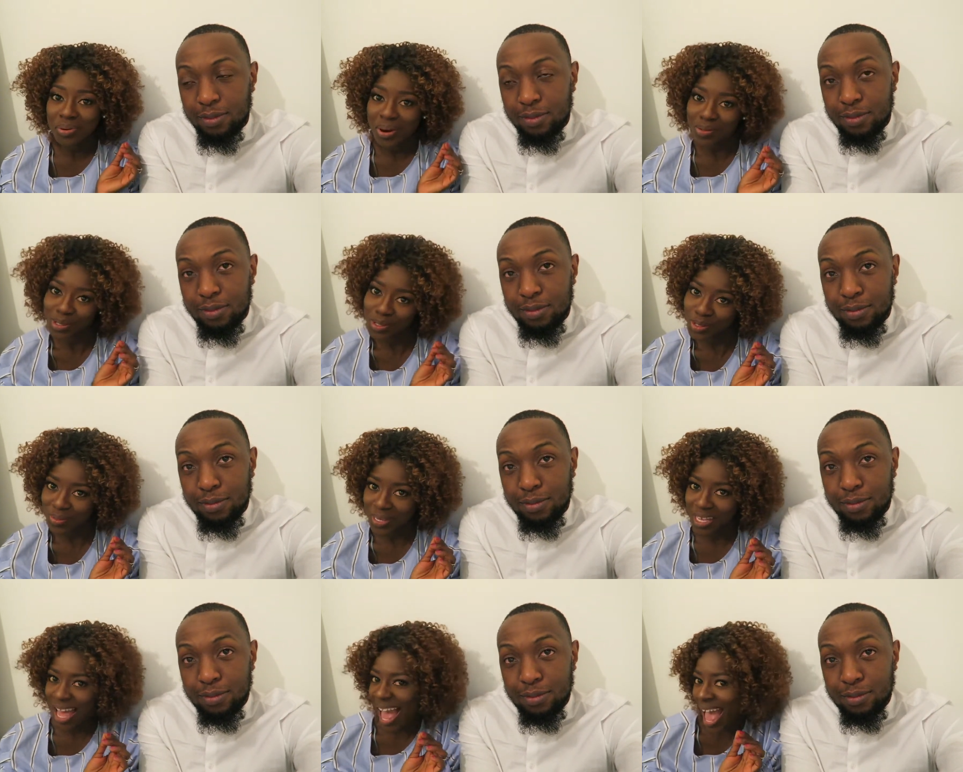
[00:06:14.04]
Speaker 1: the brown suits
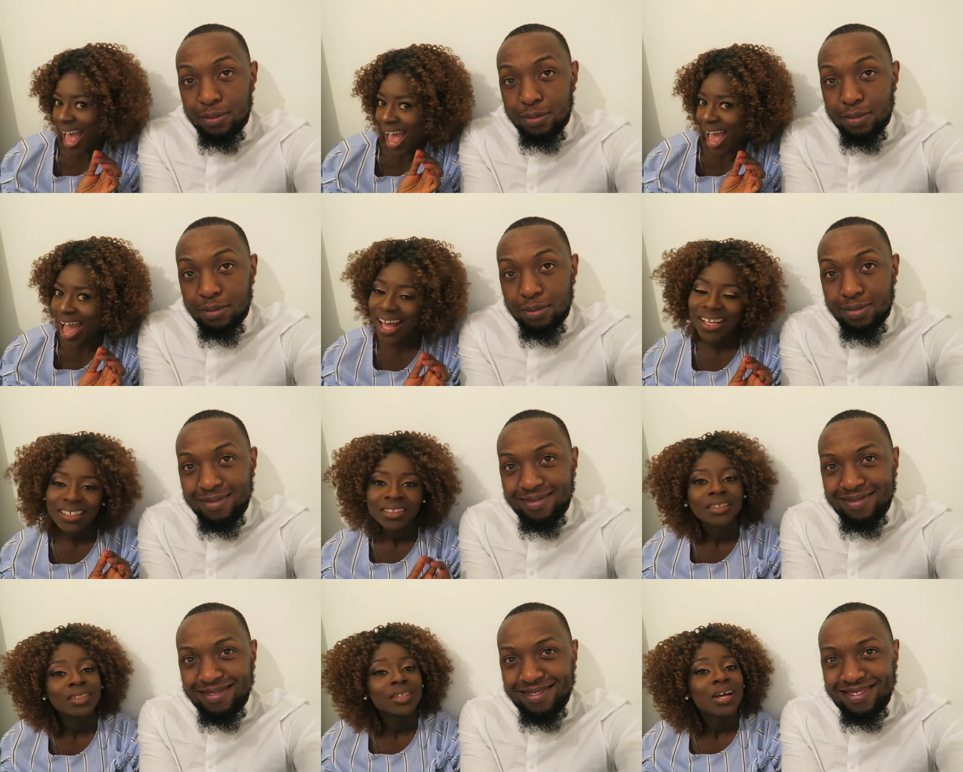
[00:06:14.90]
me, aha.
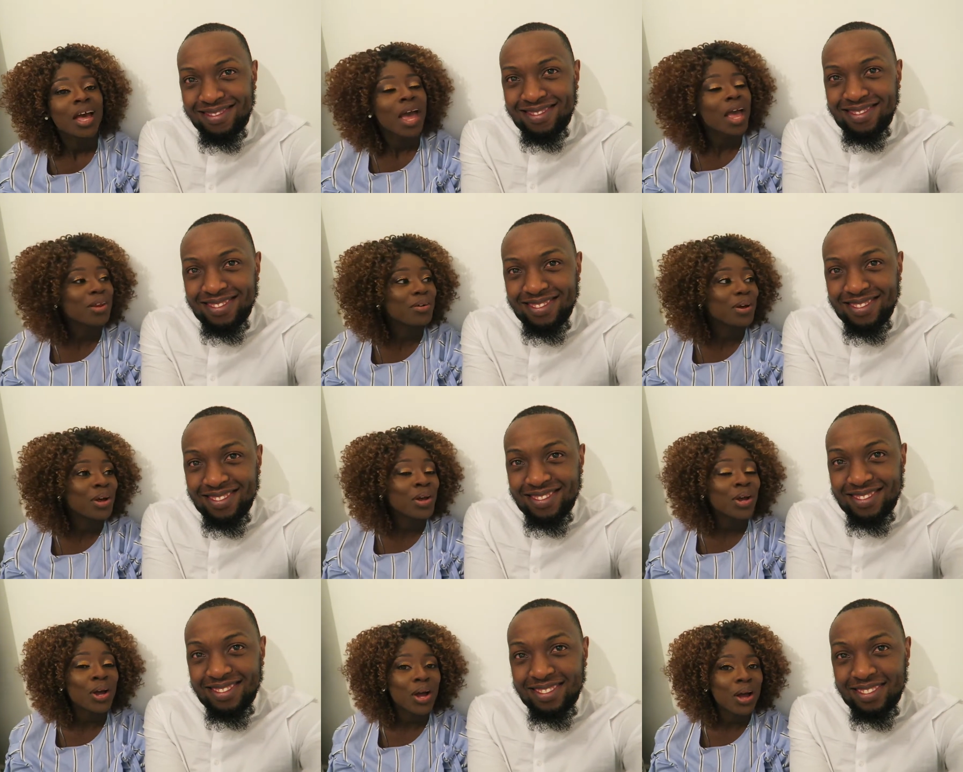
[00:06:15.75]

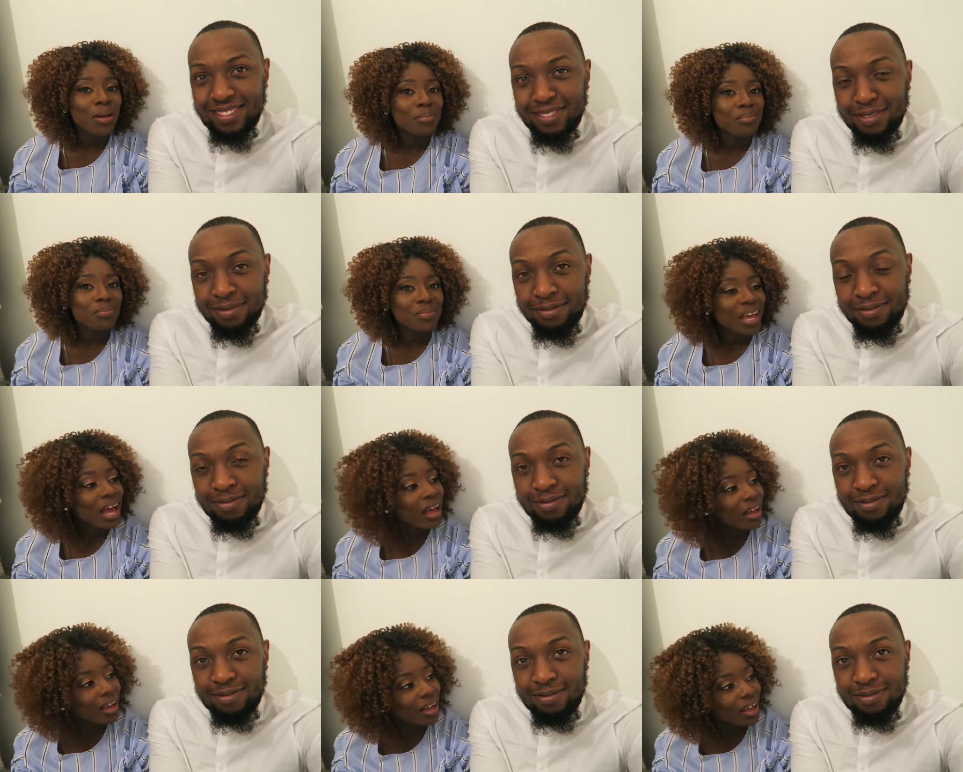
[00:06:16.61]
Anyway, um,
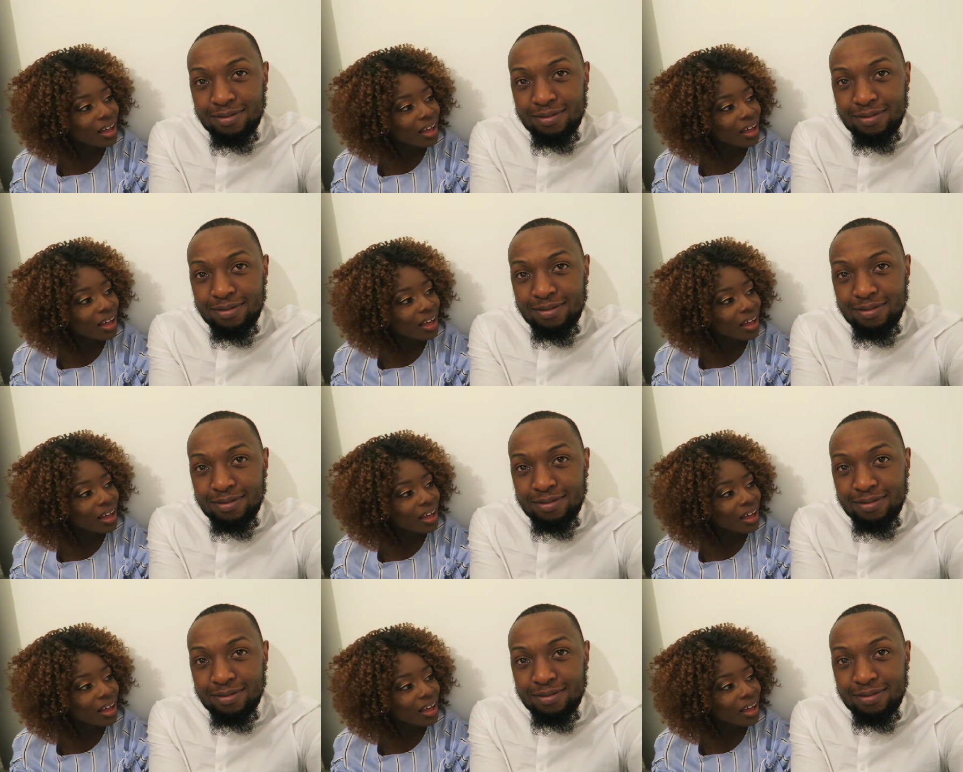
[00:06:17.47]
yeah.